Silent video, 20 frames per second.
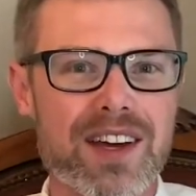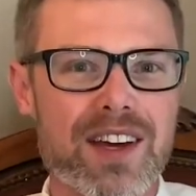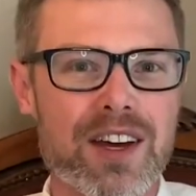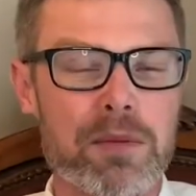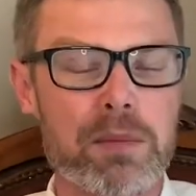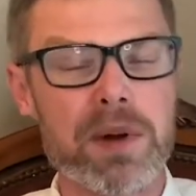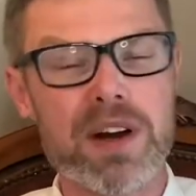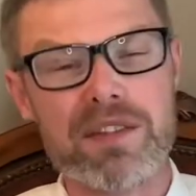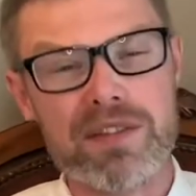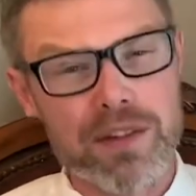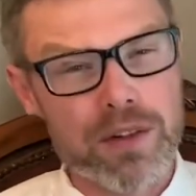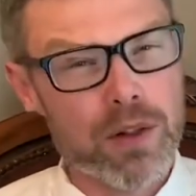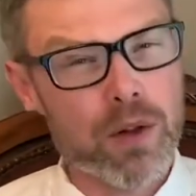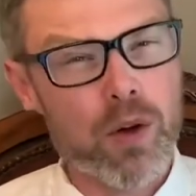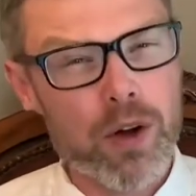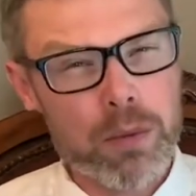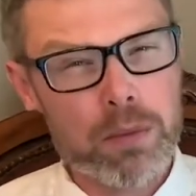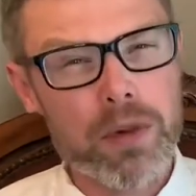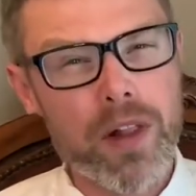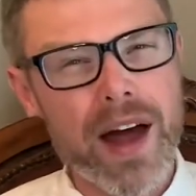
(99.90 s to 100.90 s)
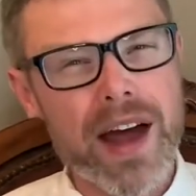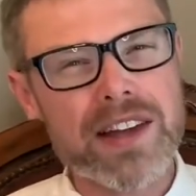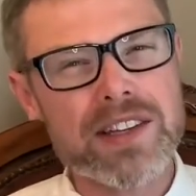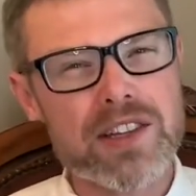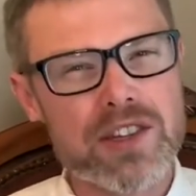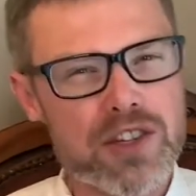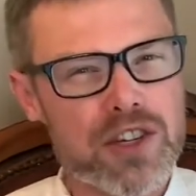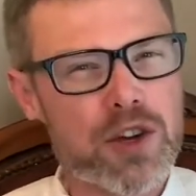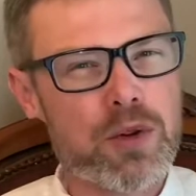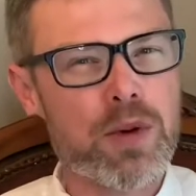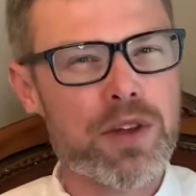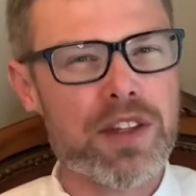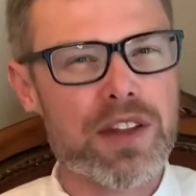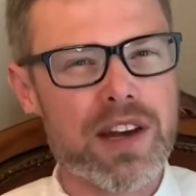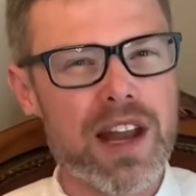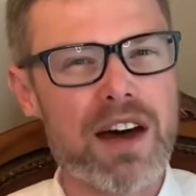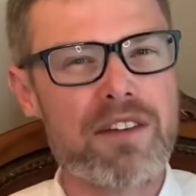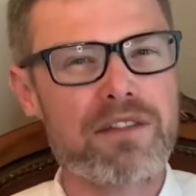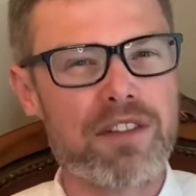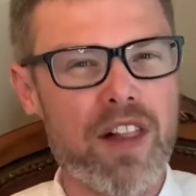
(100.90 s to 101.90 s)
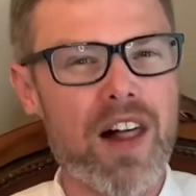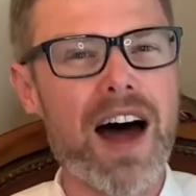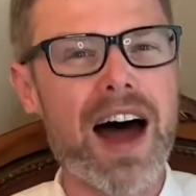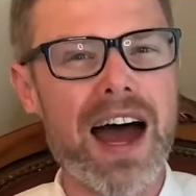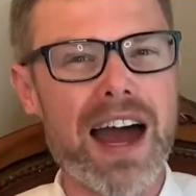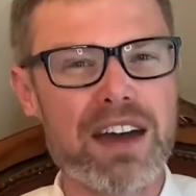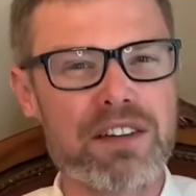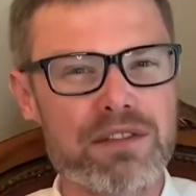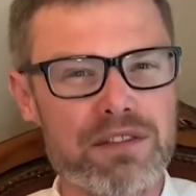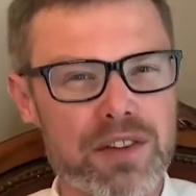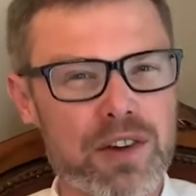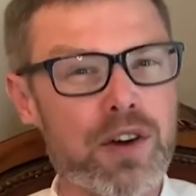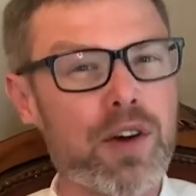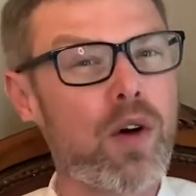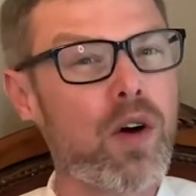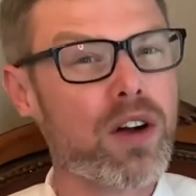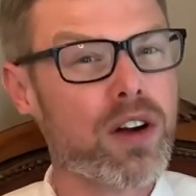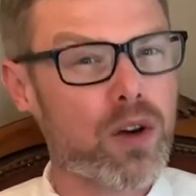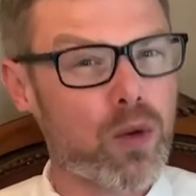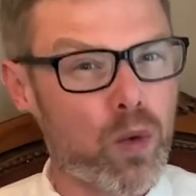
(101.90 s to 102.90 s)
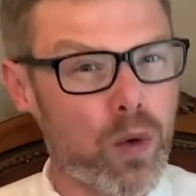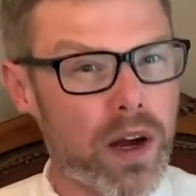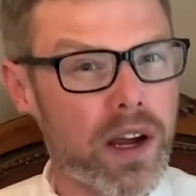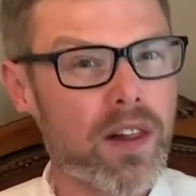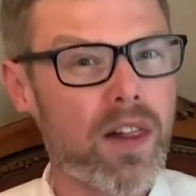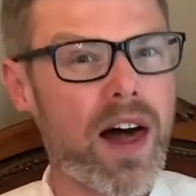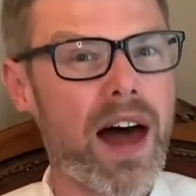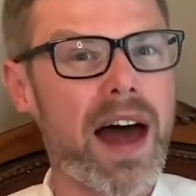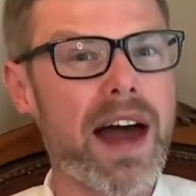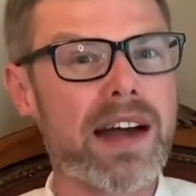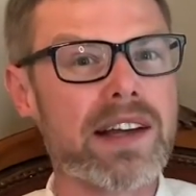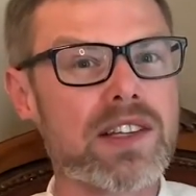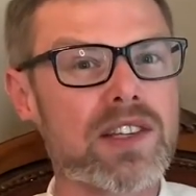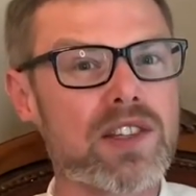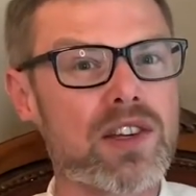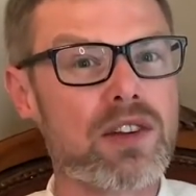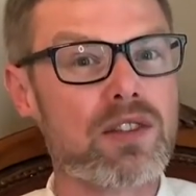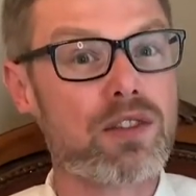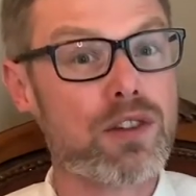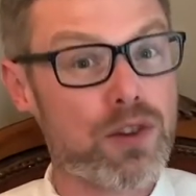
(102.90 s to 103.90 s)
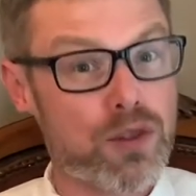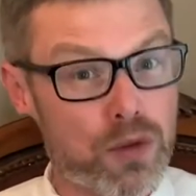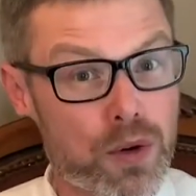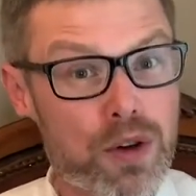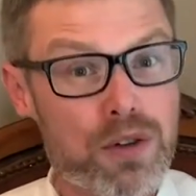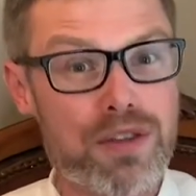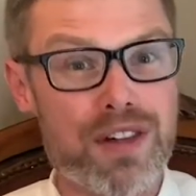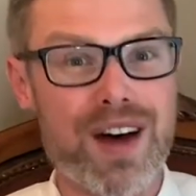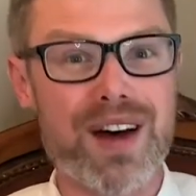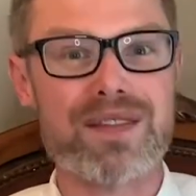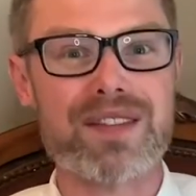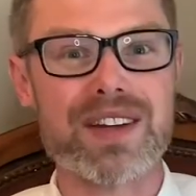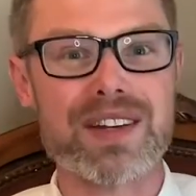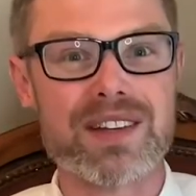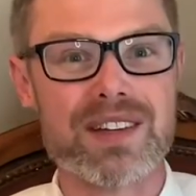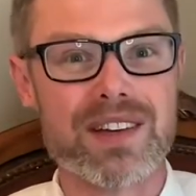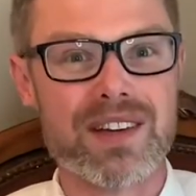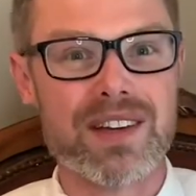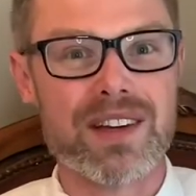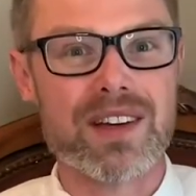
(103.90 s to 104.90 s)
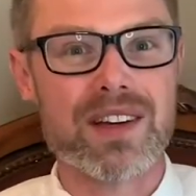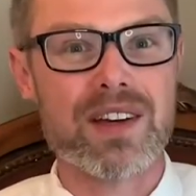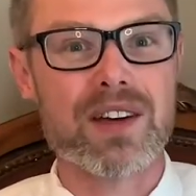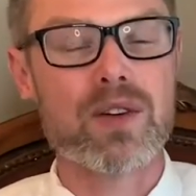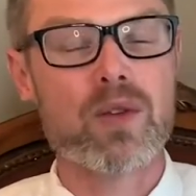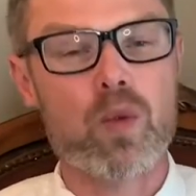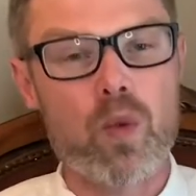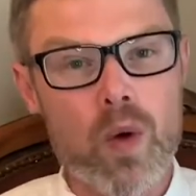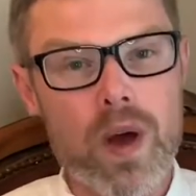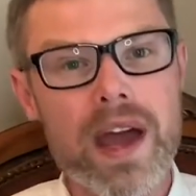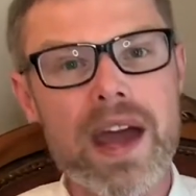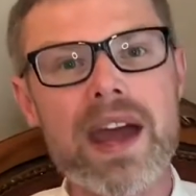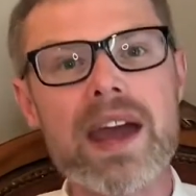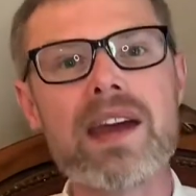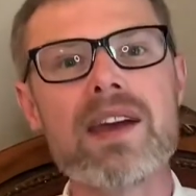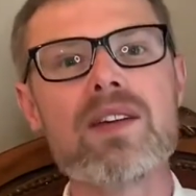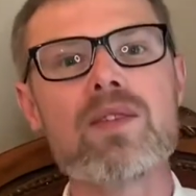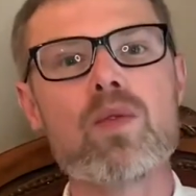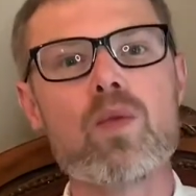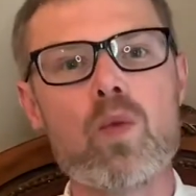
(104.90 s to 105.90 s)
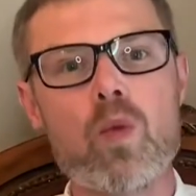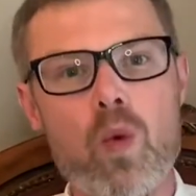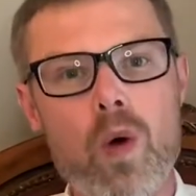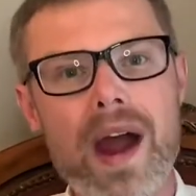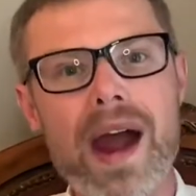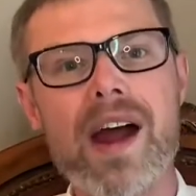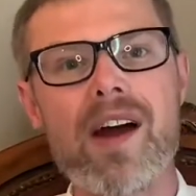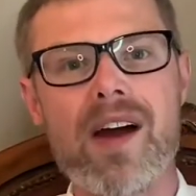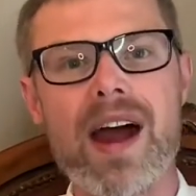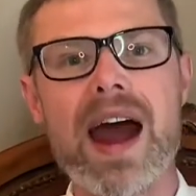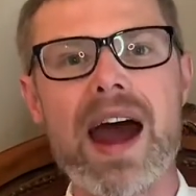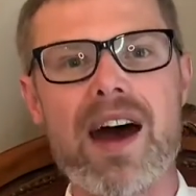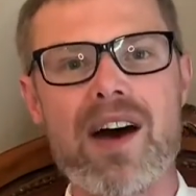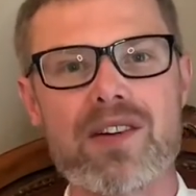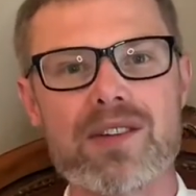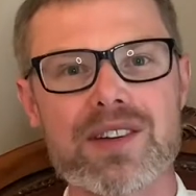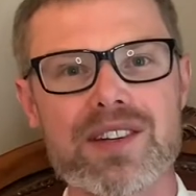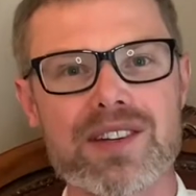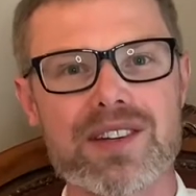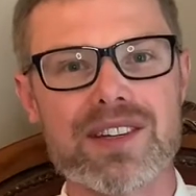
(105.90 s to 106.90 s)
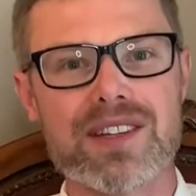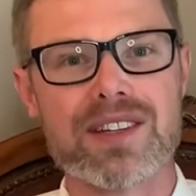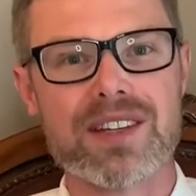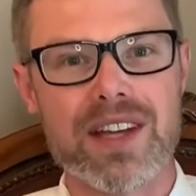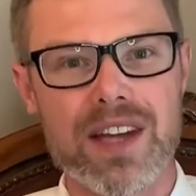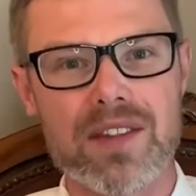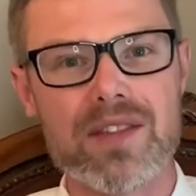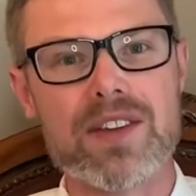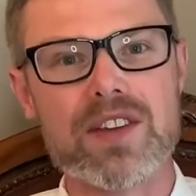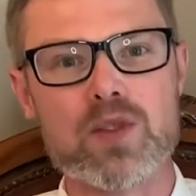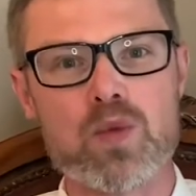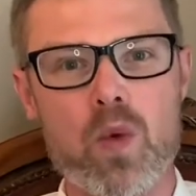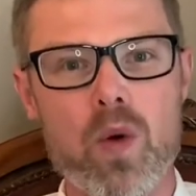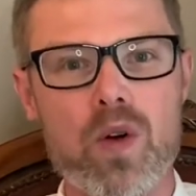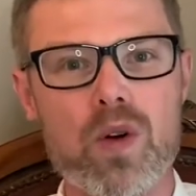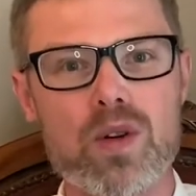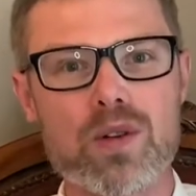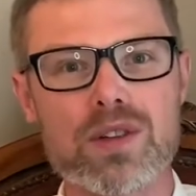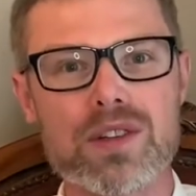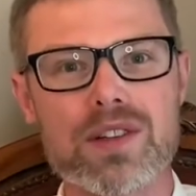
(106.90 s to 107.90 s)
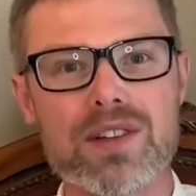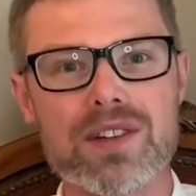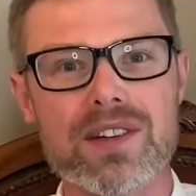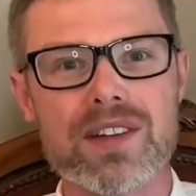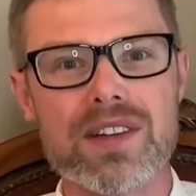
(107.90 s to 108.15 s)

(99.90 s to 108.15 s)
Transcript: But if the Lord blesses you with enough life, you're going to realize the truth of it. We wear out in this world.